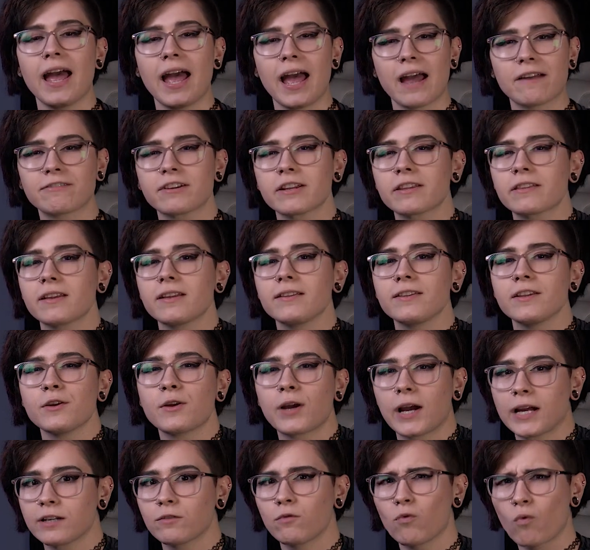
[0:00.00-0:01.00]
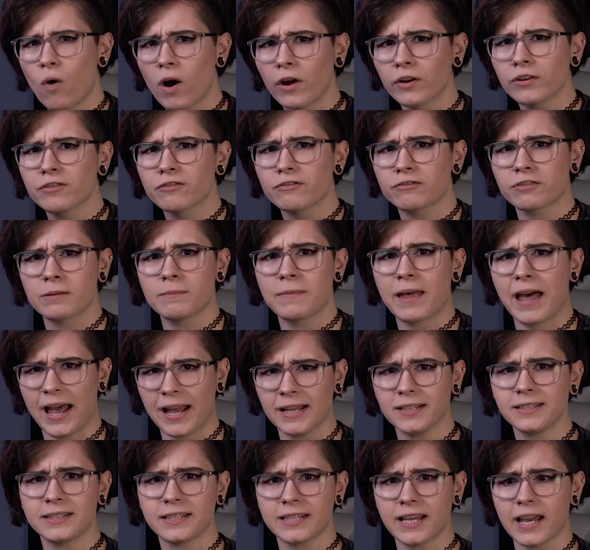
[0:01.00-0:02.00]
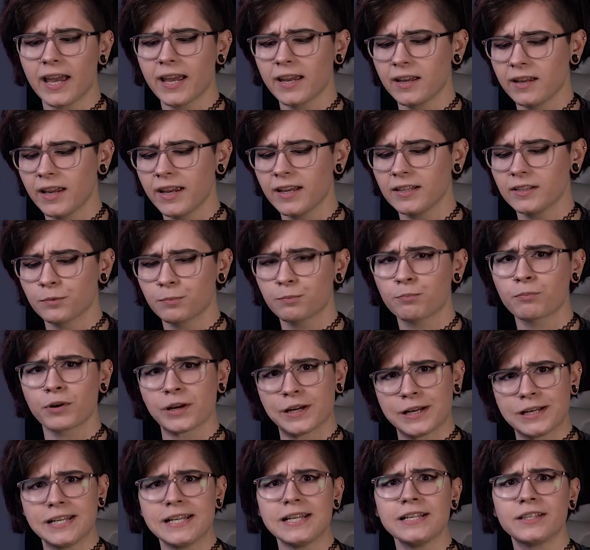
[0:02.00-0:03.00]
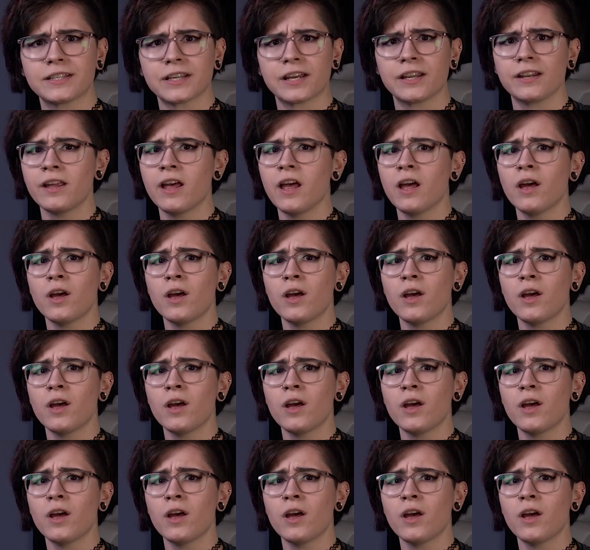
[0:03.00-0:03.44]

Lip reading: everything that you kind of want from the headset, it's pretty decent.